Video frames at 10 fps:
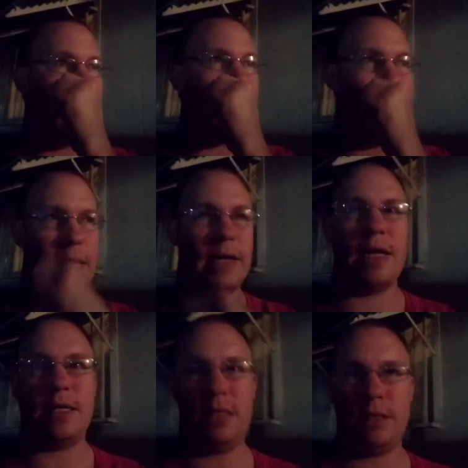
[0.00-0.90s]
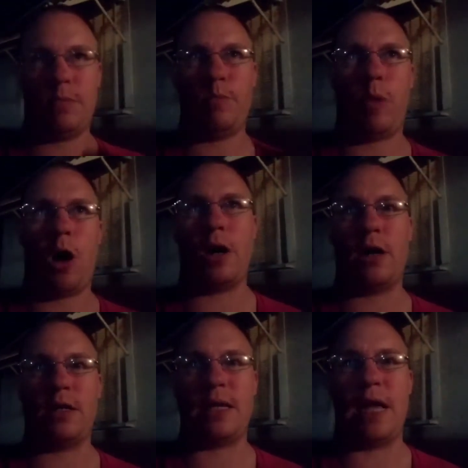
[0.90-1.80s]
And this
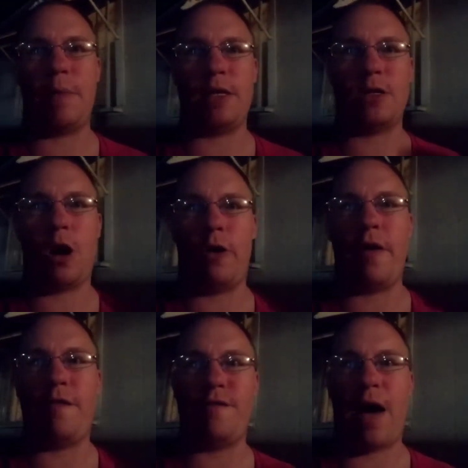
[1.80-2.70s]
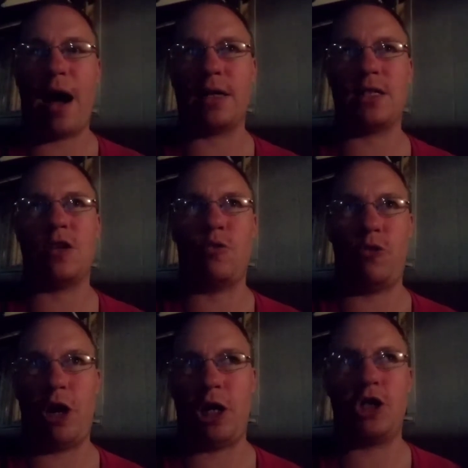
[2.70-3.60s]
park's name is called Fox
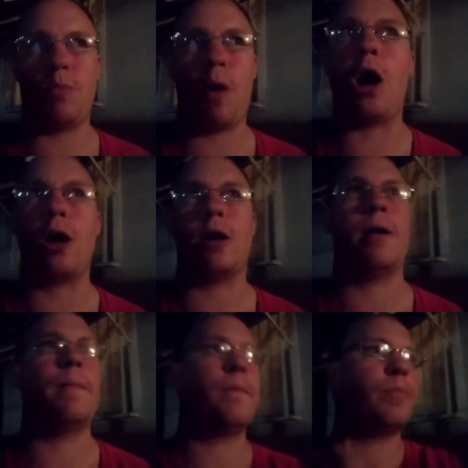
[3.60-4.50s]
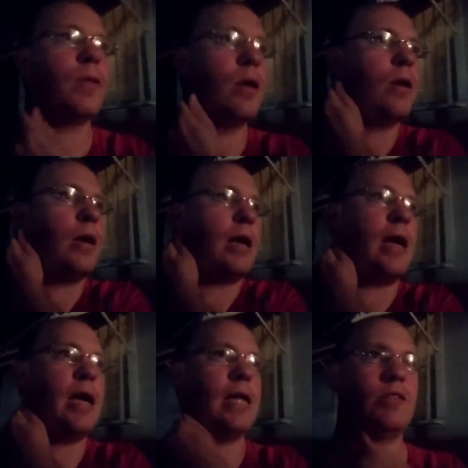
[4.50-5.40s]
Ridge Park
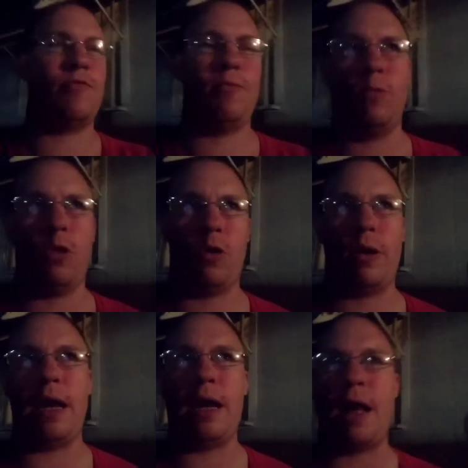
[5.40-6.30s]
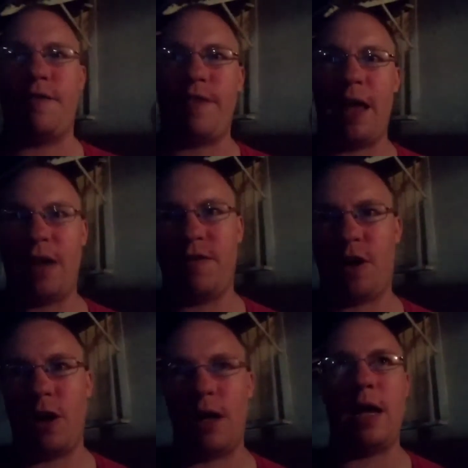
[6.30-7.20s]
and is located on Valley
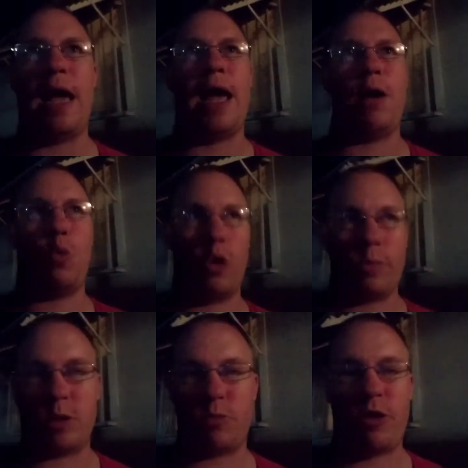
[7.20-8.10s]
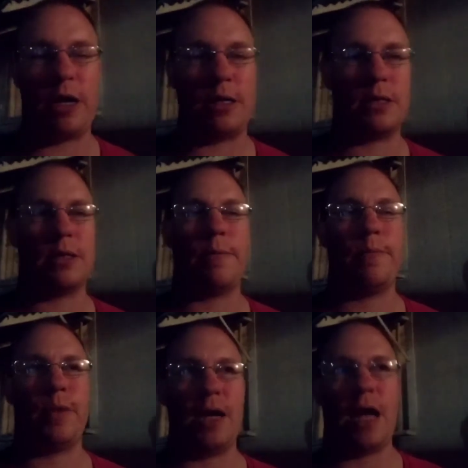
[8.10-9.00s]
Verde and Warm Springs
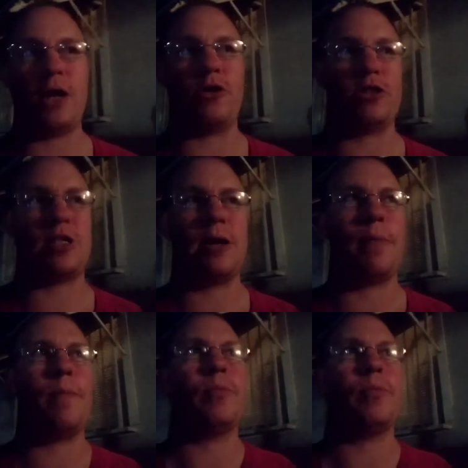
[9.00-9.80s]
in Henderson.